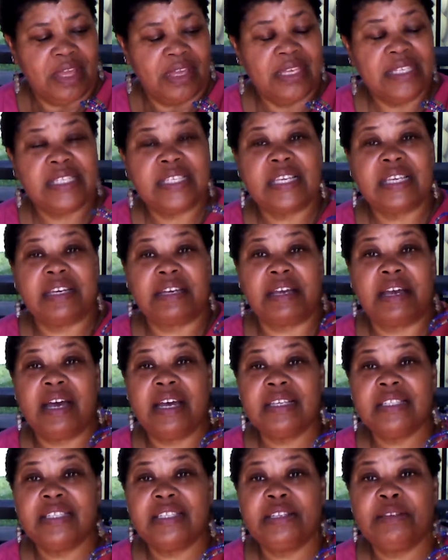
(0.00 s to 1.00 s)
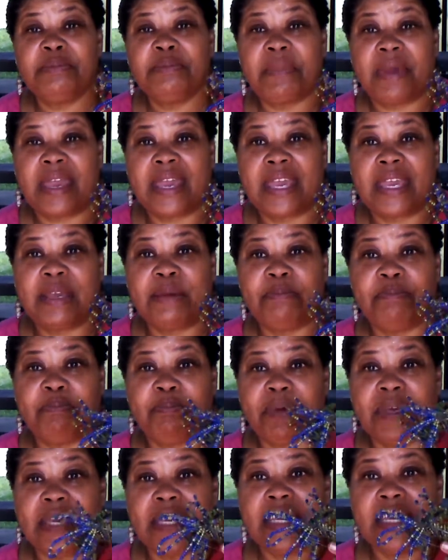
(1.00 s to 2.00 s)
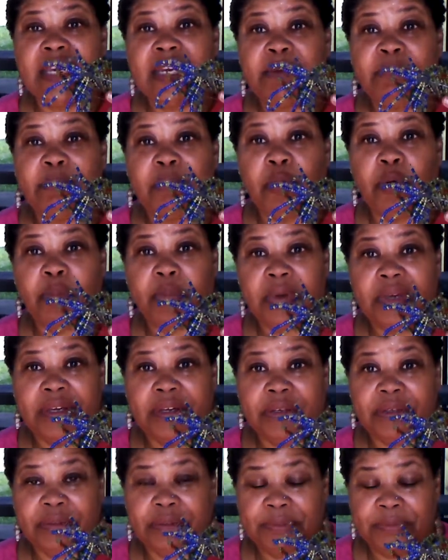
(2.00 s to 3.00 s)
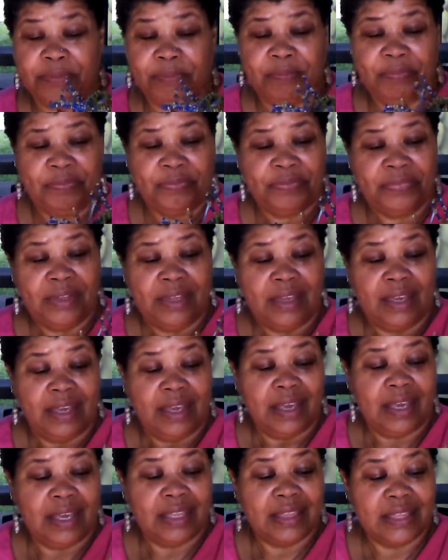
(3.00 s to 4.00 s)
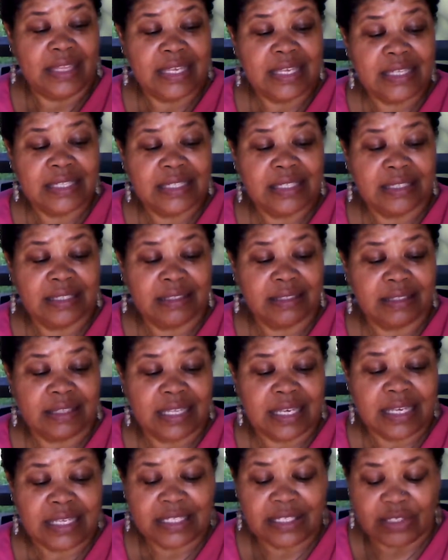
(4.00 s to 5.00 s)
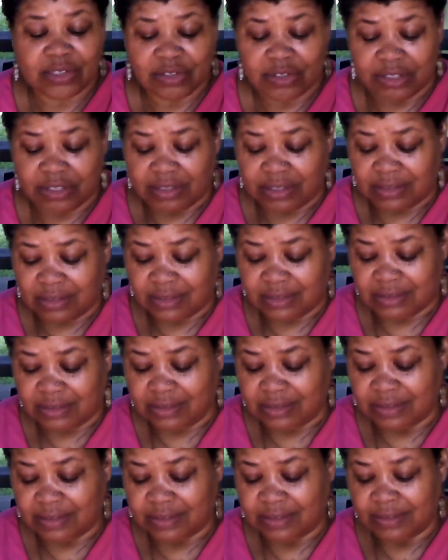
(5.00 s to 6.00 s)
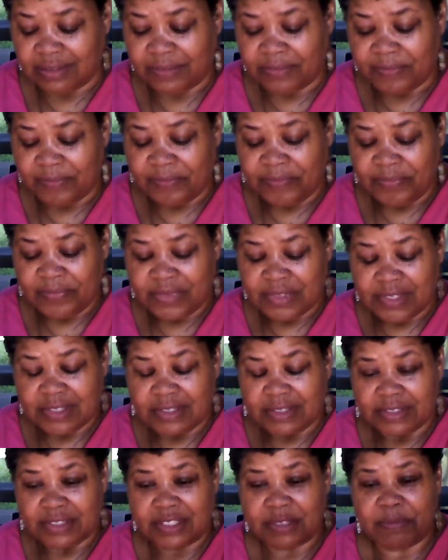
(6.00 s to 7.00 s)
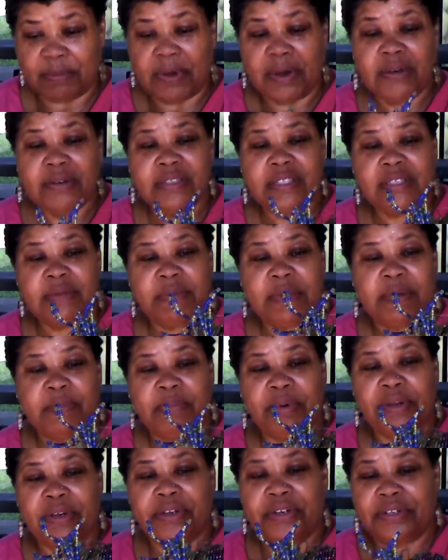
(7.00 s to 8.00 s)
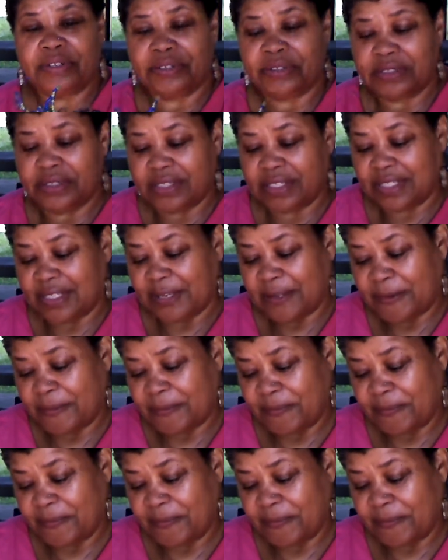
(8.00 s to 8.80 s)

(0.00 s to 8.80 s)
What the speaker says: it's a custom made bead mobile. And these are supposed to be birds.